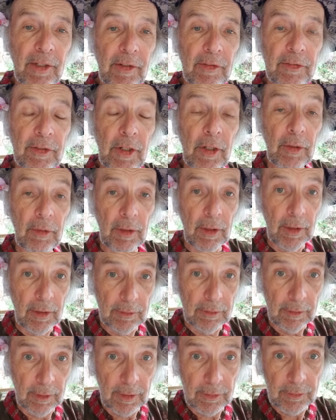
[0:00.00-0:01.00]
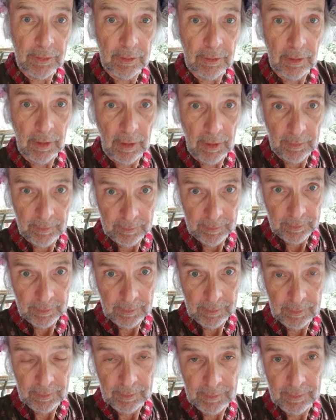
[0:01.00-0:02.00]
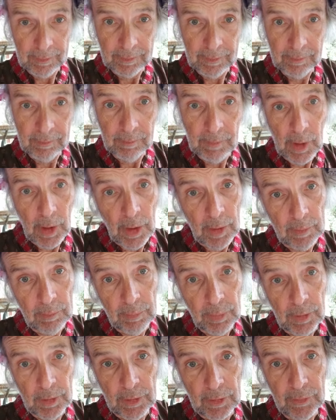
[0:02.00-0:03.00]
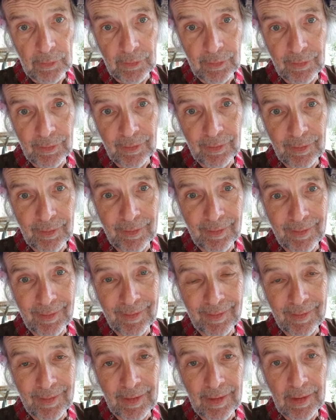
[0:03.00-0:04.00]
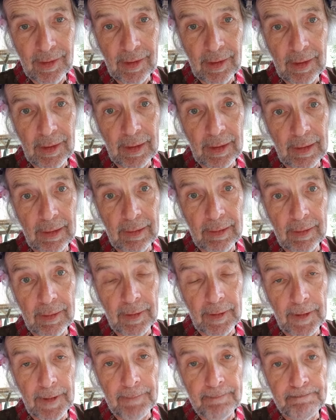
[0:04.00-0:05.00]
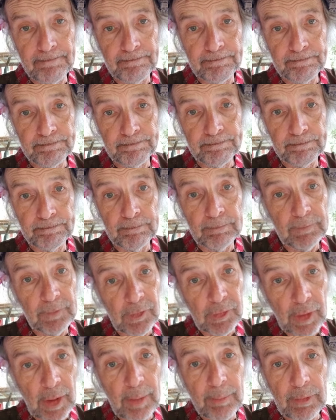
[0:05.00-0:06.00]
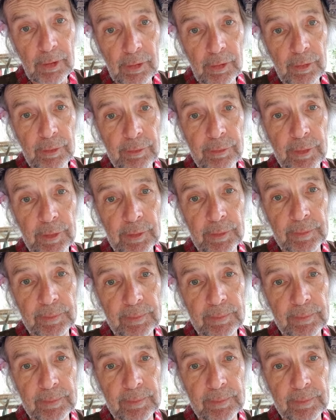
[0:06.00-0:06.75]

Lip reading: So, lots of love and peace. And stay beautiful.